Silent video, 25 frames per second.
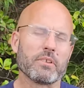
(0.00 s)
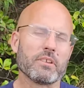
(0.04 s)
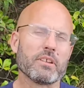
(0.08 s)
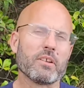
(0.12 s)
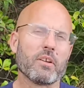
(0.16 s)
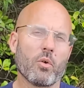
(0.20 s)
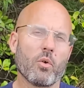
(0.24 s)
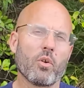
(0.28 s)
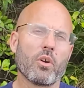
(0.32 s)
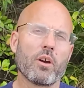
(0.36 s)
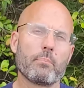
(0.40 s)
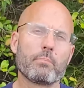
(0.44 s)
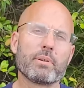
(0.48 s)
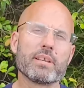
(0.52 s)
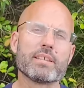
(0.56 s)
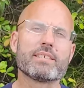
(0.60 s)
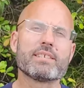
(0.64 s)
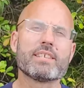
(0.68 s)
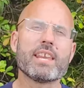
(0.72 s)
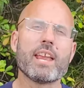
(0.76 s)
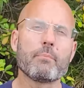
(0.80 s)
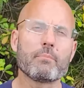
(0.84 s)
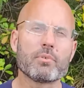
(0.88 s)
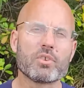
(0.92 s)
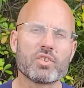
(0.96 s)
or a
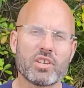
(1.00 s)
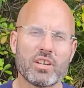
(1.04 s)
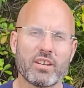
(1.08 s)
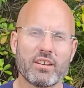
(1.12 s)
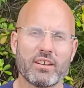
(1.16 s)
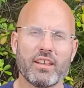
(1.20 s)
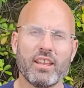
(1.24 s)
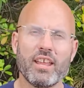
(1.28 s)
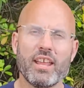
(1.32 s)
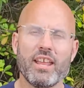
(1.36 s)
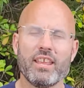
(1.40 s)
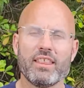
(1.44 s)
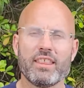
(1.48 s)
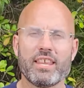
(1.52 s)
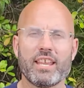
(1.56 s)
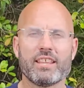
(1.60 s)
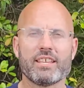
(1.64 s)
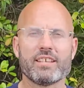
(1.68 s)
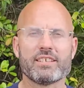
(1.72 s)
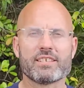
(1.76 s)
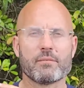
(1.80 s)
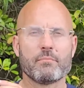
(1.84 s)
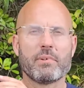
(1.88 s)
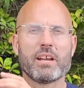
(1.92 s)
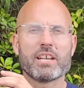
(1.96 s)
perception that
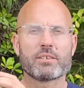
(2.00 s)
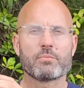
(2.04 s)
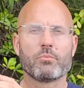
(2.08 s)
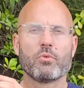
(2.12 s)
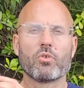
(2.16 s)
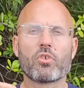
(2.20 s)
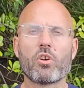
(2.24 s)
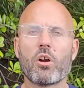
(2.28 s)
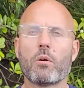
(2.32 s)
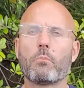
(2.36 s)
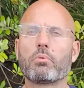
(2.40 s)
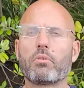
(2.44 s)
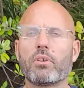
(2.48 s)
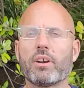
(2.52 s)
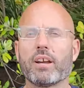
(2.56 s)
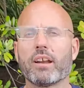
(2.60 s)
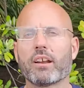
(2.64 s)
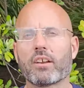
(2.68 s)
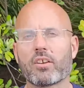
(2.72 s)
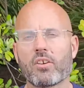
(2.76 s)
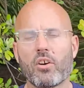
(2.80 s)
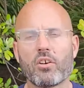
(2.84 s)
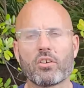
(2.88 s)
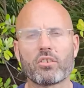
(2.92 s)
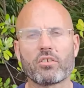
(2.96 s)
there's a much more
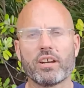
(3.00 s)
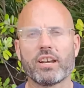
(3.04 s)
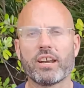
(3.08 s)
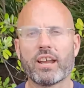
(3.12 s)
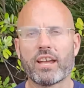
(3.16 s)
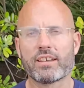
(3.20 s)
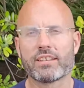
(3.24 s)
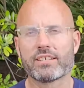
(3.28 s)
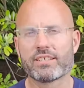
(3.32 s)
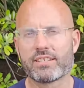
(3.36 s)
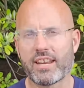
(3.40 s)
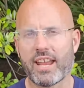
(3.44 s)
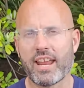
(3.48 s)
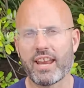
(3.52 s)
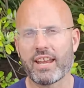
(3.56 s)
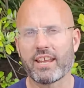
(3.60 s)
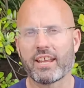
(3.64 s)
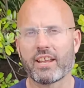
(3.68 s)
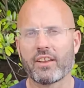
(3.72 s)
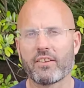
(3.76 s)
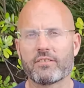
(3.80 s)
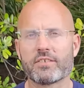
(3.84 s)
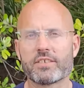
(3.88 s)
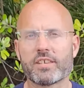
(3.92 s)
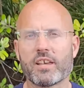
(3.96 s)
concrete
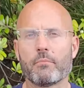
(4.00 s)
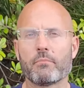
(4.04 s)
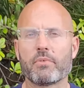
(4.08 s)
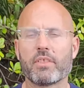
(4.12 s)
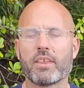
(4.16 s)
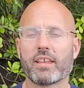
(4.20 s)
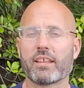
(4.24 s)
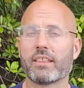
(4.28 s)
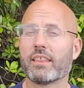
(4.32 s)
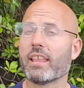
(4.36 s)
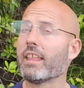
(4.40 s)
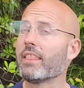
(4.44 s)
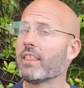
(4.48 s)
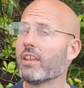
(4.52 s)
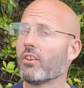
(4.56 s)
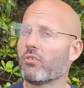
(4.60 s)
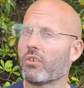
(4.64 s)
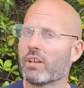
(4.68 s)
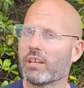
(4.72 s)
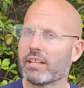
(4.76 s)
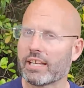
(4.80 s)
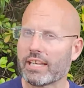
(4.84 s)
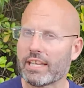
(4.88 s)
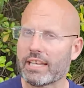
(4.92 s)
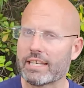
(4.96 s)
understanding of something than there
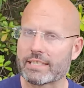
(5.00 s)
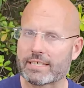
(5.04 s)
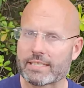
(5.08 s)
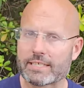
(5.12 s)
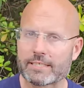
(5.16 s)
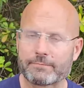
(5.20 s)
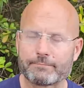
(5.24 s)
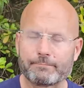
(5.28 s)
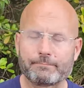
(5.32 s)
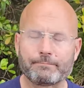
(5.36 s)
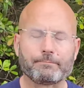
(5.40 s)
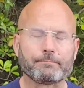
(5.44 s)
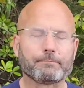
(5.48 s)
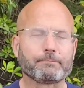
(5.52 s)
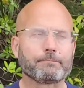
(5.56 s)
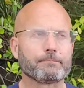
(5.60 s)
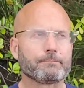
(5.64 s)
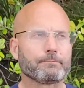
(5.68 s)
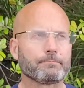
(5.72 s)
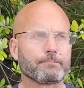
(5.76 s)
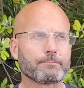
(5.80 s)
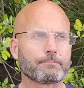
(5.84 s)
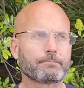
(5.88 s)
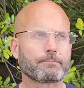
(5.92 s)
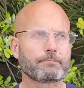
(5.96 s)
really is.
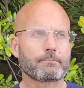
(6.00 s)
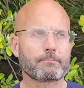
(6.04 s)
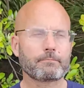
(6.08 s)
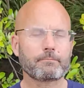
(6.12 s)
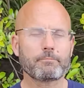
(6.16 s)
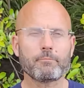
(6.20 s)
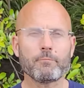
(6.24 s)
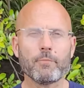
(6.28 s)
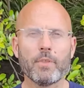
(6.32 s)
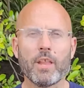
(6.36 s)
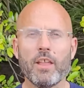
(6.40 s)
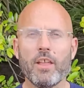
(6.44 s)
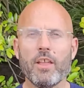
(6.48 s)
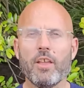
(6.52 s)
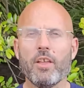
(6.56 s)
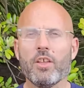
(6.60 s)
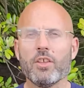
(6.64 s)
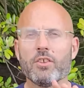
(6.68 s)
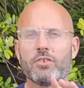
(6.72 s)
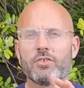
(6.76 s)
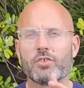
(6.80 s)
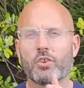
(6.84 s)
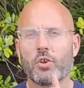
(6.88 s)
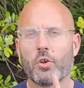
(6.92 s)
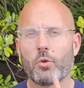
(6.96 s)

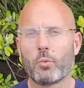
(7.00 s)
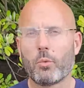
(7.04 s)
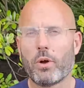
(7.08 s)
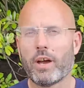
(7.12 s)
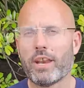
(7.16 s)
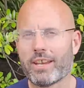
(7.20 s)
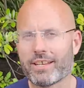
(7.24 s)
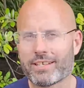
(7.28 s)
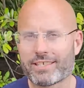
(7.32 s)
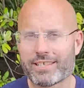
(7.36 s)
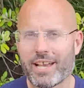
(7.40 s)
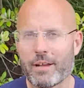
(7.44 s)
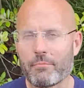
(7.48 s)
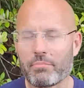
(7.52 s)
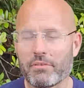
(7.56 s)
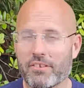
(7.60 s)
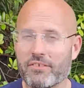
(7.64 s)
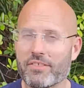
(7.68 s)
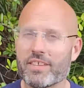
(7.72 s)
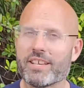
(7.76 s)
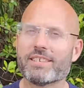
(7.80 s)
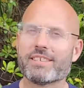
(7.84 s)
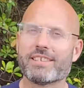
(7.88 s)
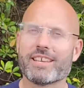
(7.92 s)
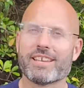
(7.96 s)
So one example of
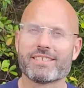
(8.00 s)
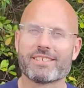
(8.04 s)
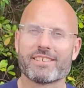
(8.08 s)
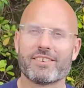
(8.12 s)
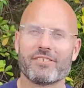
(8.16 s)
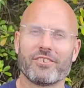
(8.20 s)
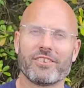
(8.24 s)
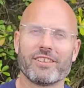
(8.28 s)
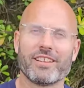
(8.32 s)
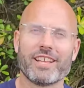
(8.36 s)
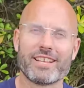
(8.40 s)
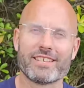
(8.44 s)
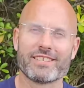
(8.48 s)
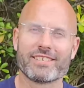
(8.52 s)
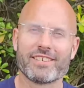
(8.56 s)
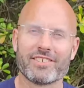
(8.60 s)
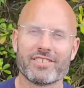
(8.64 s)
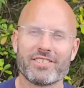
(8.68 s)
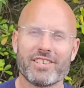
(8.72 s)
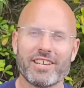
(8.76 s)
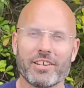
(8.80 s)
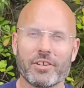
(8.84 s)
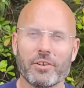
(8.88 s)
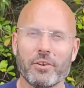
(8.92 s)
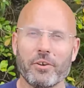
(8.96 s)
this as it relates to
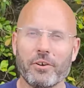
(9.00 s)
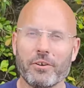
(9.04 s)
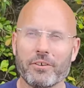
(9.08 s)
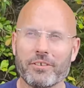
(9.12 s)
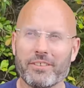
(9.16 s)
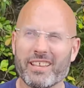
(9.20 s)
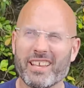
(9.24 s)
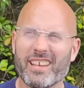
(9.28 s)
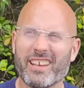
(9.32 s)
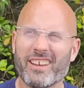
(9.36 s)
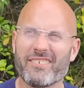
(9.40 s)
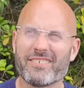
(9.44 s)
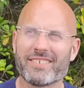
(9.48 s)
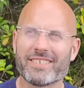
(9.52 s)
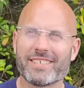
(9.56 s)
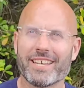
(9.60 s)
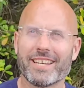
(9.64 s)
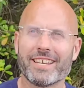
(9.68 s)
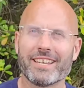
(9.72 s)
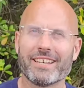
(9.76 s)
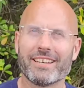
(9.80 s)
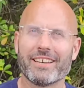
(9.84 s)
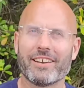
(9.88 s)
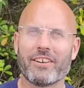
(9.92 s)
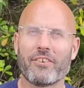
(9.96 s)
Qigong that I've
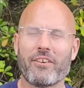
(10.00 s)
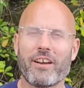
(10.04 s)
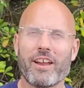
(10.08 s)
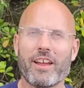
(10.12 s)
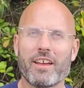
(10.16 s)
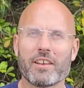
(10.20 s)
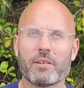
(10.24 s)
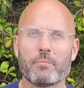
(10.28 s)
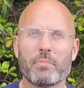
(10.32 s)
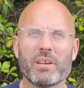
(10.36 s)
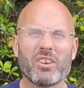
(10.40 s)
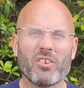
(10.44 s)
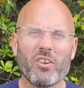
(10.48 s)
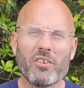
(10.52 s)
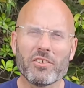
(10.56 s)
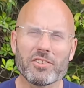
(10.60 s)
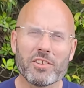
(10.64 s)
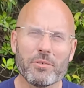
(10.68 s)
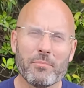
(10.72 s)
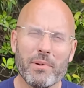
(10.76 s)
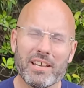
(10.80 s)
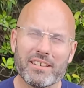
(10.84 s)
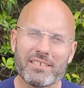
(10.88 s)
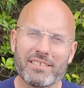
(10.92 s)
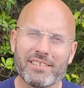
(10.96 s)
seen around a bit, not so
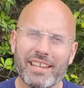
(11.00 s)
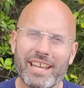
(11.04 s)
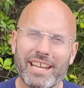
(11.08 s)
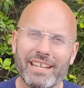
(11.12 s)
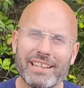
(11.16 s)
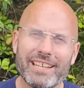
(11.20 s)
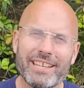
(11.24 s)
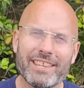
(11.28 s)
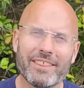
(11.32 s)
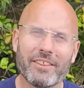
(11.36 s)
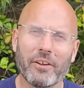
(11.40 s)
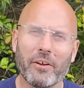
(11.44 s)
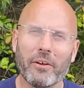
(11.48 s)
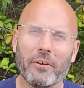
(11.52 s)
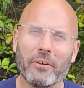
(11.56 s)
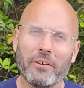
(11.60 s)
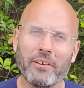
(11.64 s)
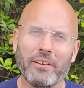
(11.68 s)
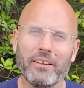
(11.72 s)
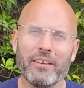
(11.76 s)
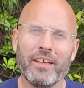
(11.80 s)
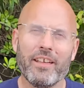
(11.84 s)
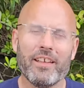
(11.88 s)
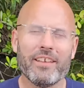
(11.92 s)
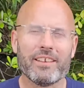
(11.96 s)
much lately though.
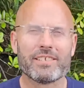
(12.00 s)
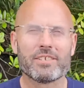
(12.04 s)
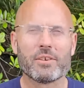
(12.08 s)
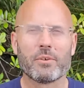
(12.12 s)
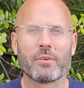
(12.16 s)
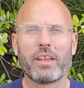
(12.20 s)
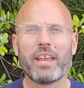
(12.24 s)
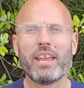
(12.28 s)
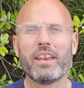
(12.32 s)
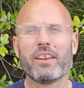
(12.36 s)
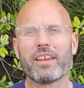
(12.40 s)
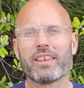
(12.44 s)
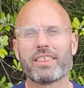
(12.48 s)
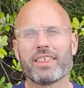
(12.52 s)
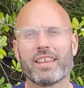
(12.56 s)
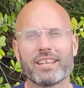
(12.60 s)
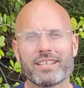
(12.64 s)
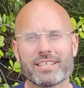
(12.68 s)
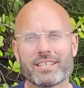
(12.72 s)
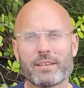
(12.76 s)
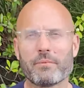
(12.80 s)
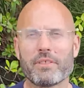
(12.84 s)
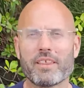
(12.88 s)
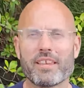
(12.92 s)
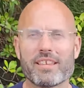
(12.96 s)
So again, I think
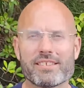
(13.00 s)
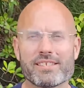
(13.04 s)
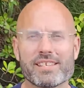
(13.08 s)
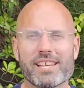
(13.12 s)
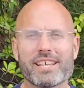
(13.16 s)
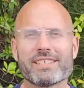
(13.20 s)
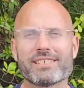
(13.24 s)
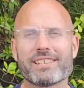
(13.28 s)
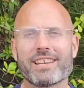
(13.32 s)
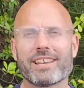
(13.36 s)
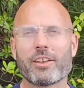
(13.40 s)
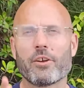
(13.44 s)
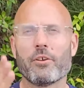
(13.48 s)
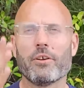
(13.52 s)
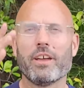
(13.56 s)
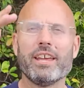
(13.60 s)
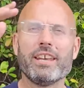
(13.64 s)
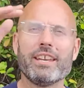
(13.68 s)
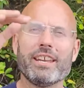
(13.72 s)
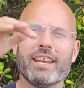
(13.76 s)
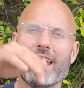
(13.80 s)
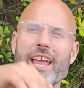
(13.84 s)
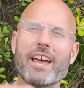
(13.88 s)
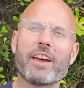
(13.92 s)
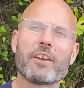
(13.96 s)
some of these things, they go in
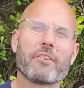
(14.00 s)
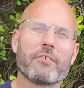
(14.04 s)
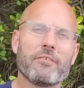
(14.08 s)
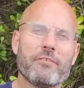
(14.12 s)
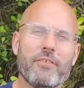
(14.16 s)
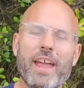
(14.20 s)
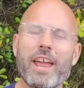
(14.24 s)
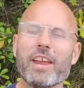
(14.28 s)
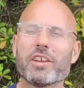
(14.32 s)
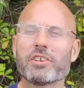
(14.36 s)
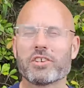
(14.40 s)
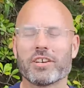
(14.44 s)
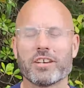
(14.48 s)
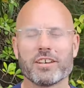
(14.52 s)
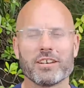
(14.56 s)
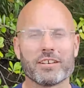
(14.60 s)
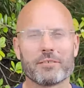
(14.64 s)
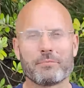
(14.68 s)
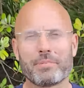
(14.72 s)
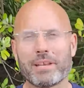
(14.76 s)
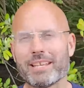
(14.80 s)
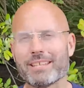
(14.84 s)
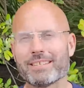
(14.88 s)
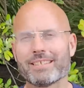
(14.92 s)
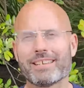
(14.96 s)
and out of fashion. It
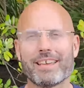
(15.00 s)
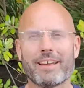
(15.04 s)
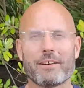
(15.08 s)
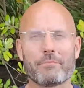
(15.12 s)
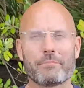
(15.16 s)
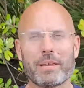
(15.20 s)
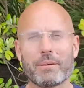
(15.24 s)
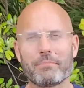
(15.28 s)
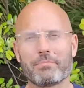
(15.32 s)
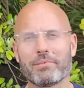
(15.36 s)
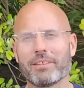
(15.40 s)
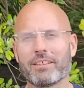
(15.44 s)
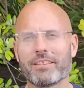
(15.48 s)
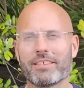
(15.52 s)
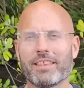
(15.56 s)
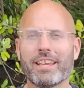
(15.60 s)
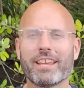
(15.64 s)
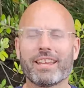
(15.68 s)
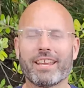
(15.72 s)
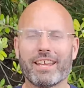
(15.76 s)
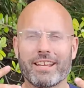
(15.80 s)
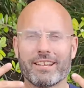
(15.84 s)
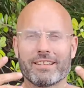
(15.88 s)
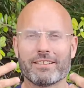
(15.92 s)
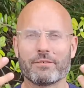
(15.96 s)
depends how people are
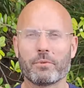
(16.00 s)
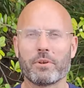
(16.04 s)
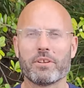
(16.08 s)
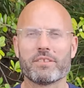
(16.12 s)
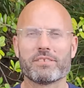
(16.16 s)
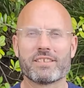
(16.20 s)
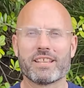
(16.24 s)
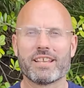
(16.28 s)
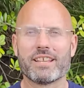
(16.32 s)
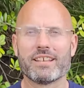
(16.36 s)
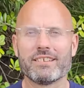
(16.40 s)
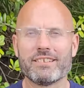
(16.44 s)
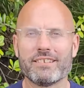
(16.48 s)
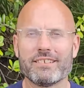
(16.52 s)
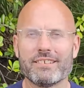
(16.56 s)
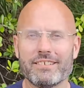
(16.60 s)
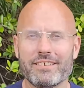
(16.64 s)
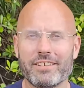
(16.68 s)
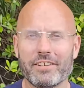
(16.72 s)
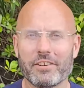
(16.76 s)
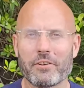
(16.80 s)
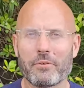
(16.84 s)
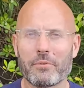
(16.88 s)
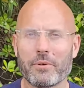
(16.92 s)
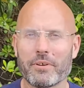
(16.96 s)
thinking and the words they
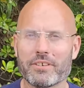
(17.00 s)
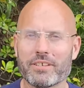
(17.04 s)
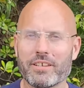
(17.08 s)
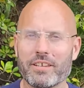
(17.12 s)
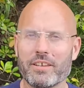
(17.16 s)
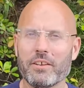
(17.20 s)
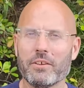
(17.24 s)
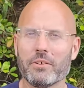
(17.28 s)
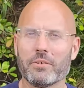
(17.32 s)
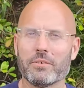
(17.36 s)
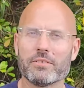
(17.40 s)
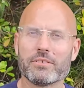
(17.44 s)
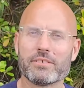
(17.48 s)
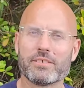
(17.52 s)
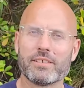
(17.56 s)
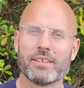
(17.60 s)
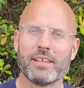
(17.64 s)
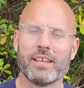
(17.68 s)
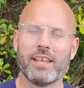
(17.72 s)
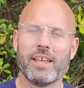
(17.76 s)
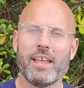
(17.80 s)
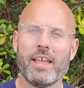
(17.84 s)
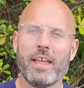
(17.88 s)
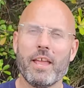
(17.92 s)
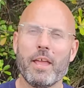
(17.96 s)
want to use.
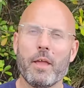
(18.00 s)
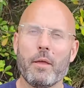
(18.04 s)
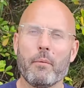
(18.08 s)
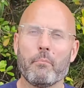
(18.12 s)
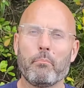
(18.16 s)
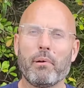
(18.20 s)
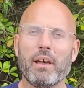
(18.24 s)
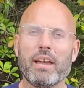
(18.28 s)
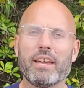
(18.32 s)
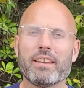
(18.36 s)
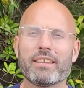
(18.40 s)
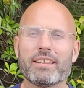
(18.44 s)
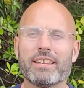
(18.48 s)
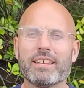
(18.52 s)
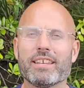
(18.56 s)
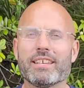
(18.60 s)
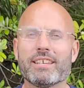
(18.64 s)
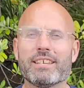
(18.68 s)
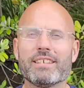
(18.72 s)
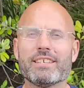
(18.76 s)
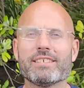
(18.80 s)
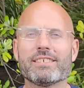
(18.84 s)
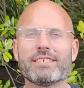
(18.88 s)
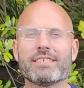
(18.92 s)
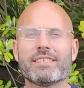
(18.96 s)
But
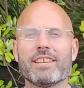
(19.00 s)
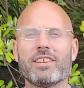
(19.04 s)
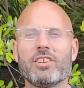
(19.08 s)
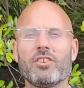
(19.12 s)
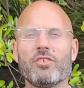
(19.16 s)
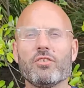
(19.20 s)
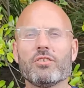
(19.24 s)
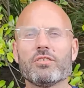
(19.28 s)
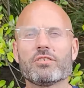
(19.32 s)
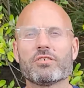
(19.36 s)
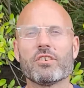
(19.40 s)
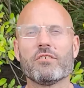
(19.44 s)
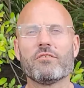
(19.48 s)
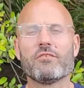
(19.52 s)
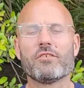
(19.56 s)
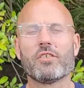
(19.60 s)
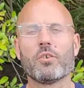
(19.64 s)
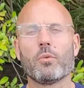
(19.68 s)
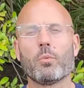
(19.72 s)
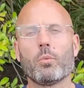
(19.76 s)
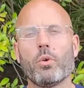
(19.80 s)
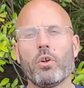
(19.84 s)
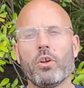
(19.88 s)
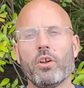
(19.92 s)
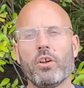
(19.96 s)
is the use of the
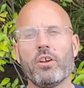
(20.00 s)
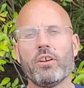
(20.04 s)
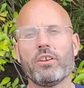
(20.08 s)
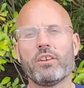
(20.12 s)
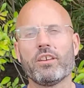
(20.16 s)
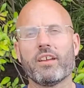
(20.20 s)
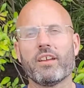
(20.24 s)
word